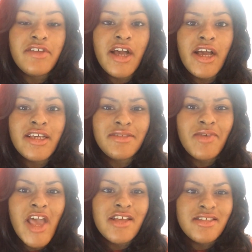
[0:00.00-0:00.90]
you guys have
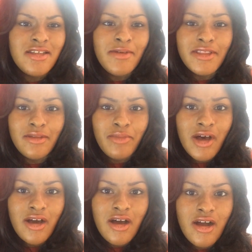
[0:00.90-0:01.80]
been asking about the
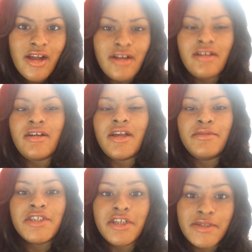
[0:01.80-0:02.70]
PAW card. Okay, I'm
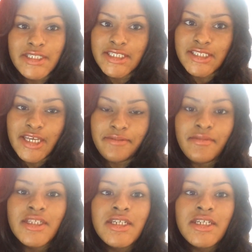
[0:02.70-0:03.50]
gonna show you what it looks like.